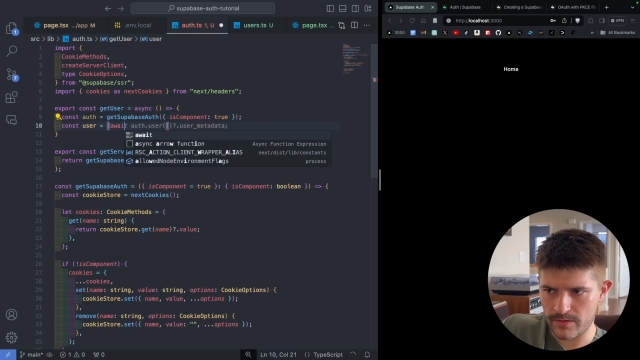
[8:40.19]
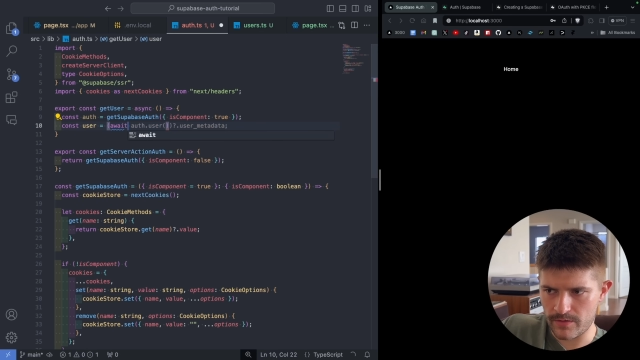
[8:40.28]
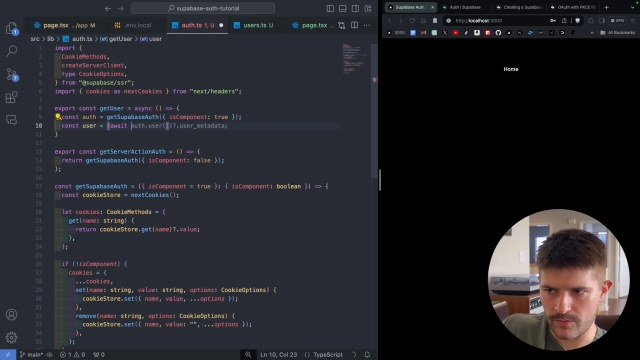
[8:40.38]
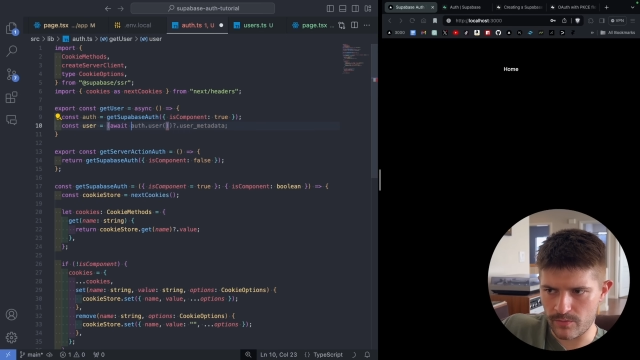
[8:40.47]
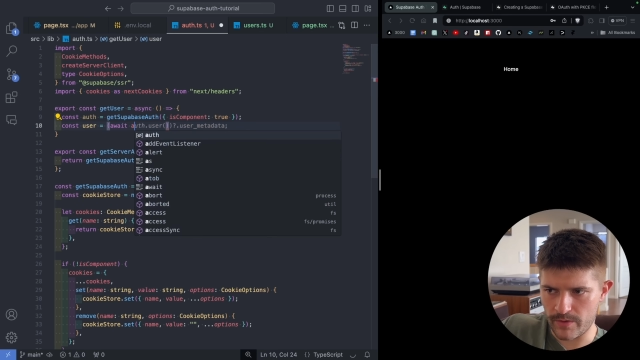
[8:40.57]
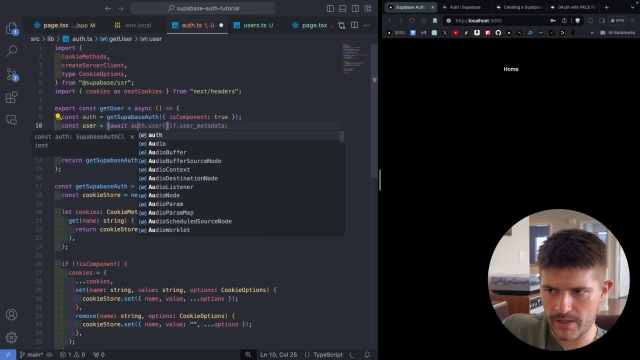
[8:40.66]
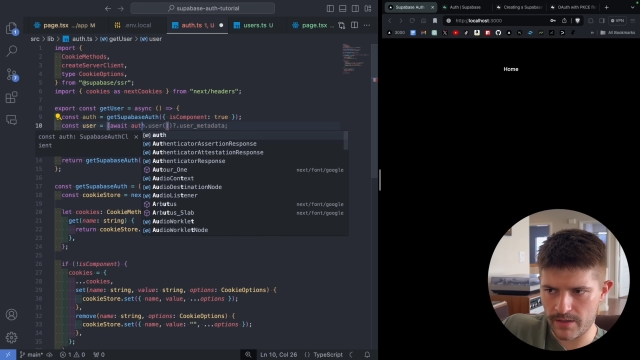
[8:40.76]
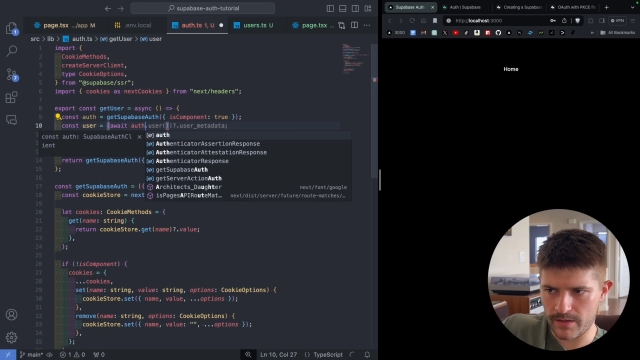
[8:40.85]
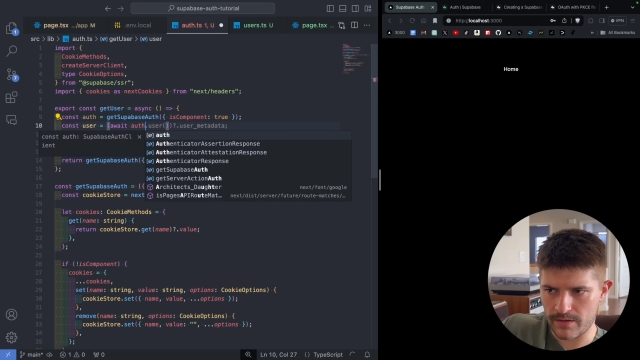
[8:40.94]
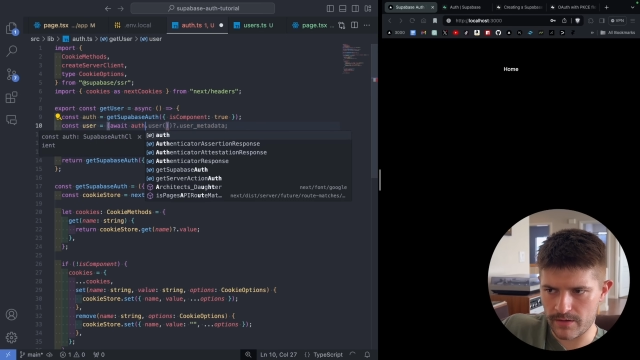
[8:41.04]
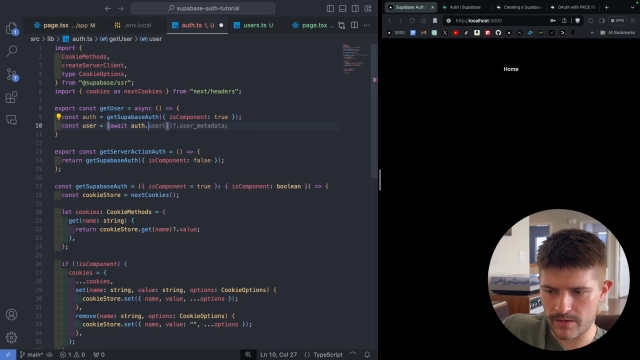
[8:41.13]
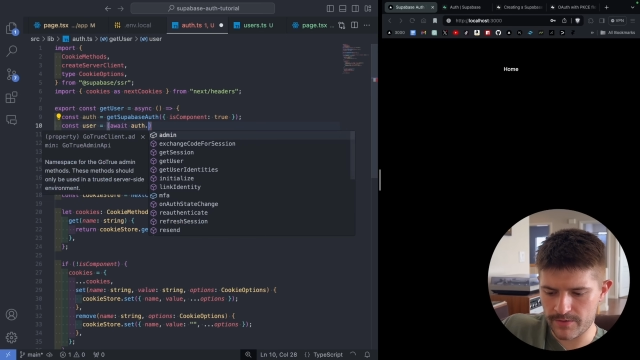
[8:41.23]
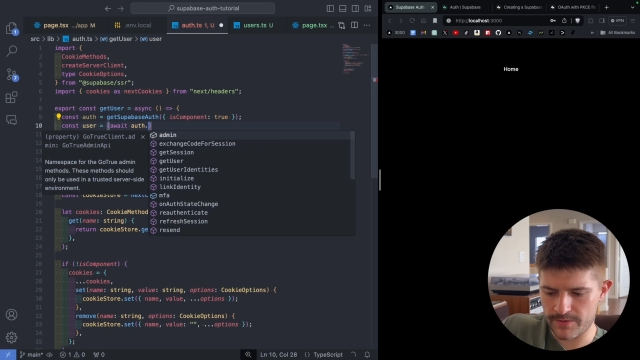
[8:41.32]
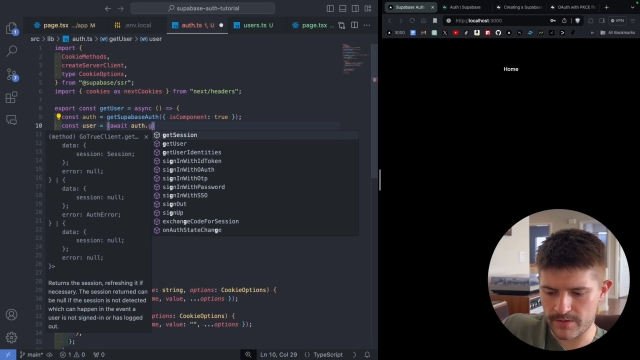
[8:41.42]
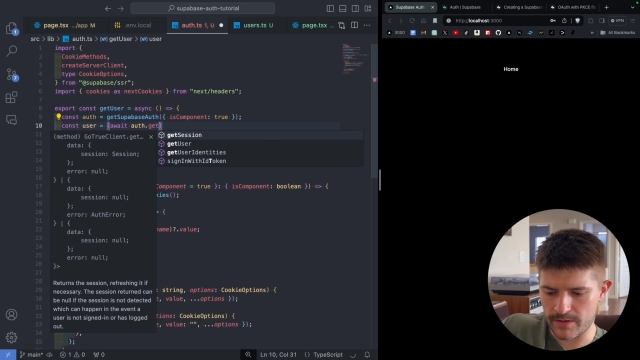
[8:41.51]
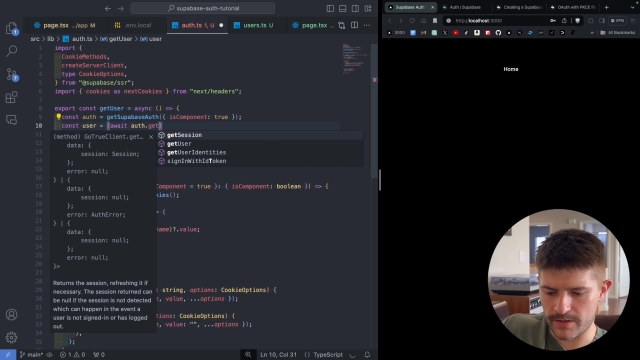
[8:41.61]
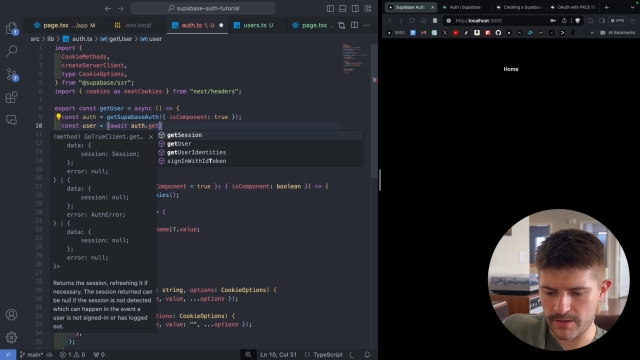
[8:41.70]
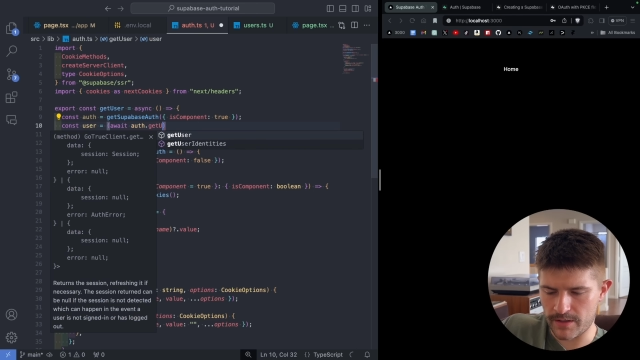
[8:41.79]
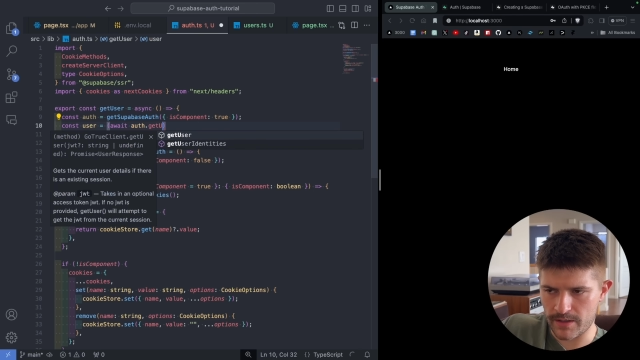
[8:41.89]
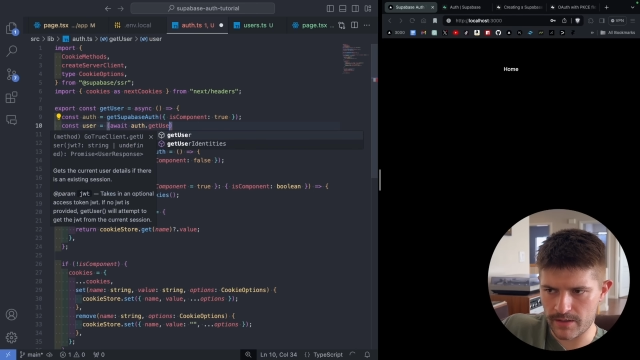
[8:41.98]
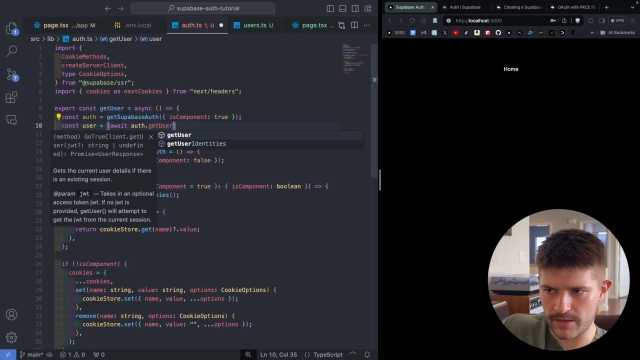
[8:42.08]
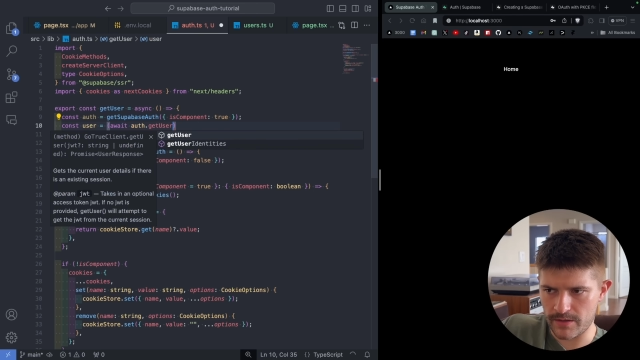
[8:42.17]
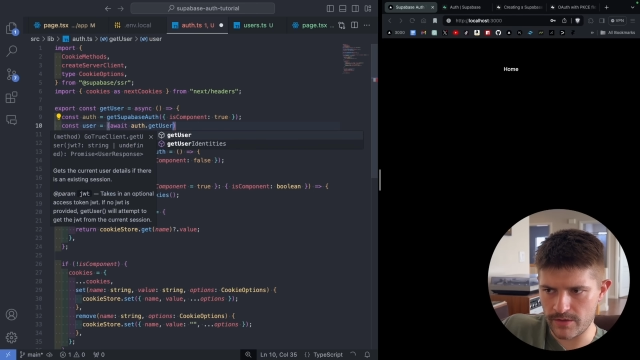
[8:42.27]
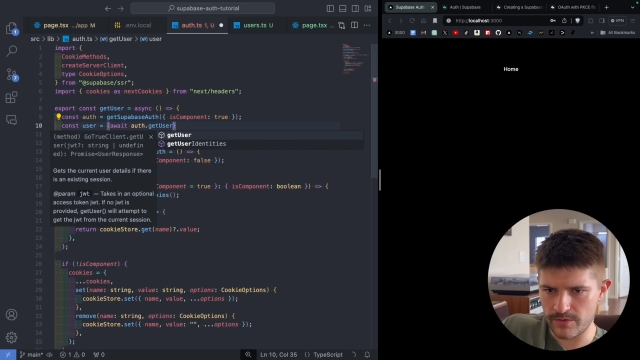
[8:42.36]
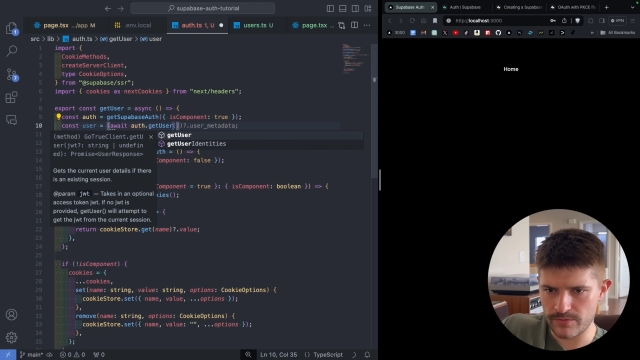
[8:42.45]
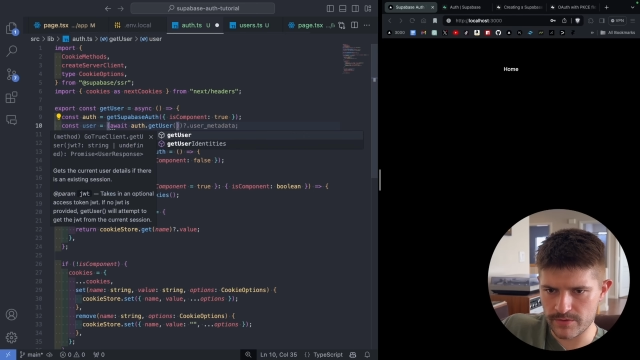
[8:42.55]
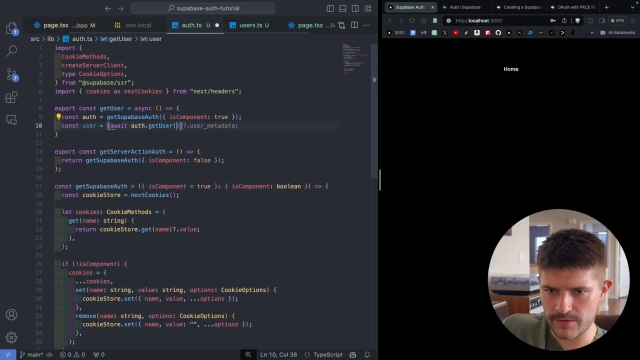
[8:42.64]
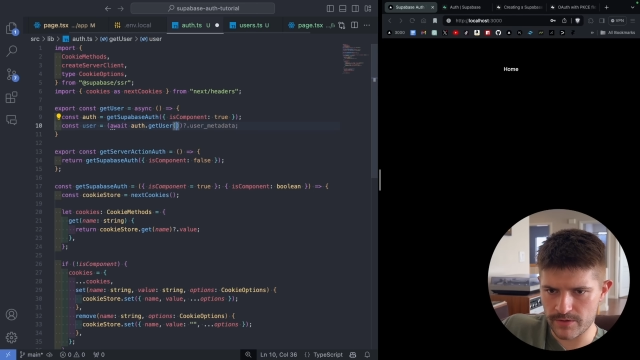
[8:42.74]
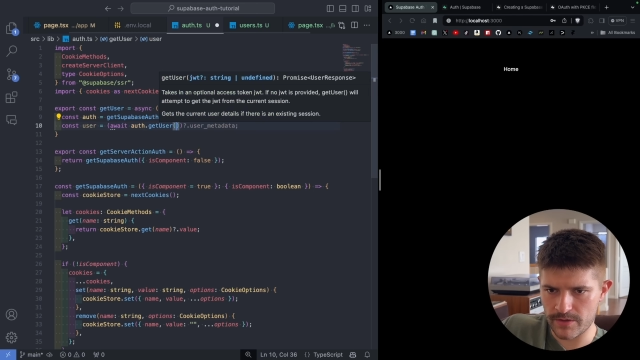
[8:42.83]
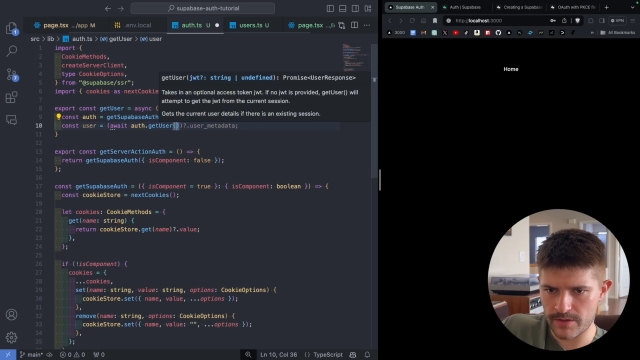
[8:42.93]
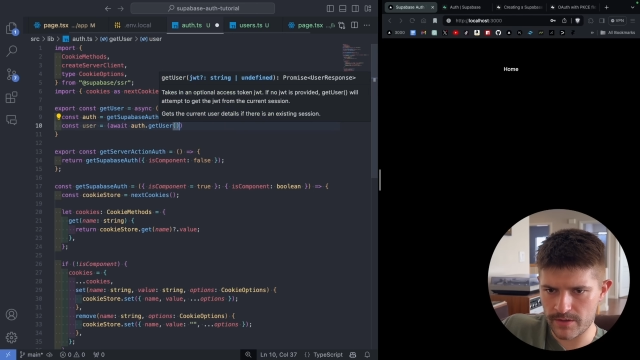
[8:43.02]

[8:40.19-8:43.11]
await auth dot get user.